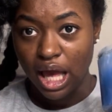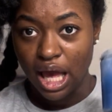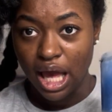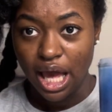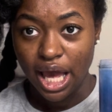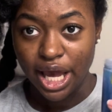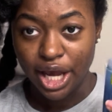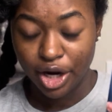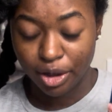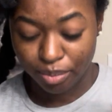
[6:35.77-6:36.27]

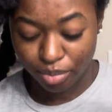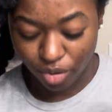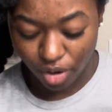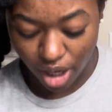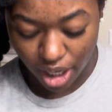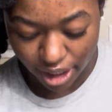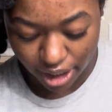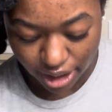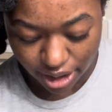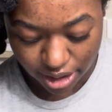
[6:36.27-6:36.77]
hair
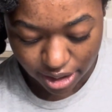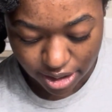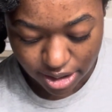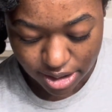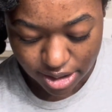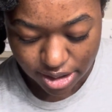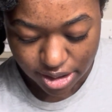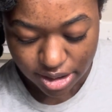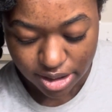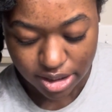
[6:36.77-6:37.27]

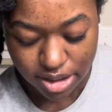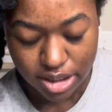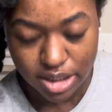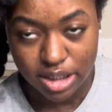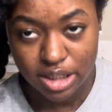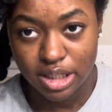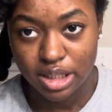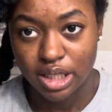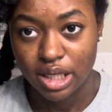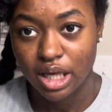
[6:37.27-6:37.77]
products
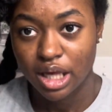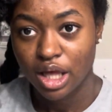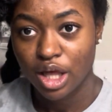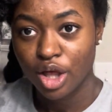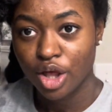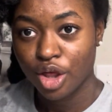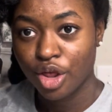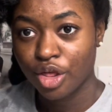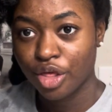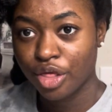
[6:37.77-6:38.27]

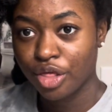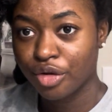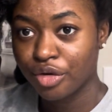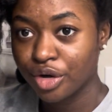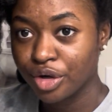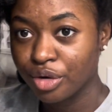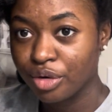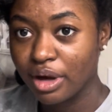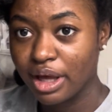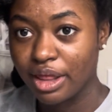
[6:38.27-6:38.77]

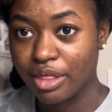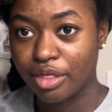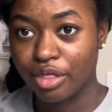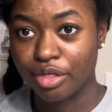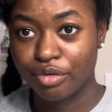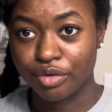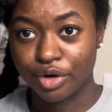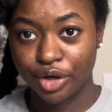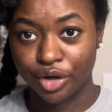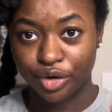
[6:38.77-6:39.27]
through and
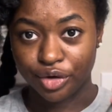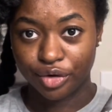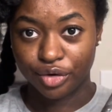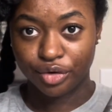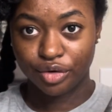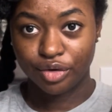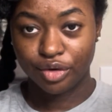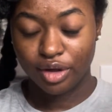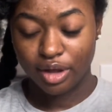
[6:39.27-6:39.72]
through,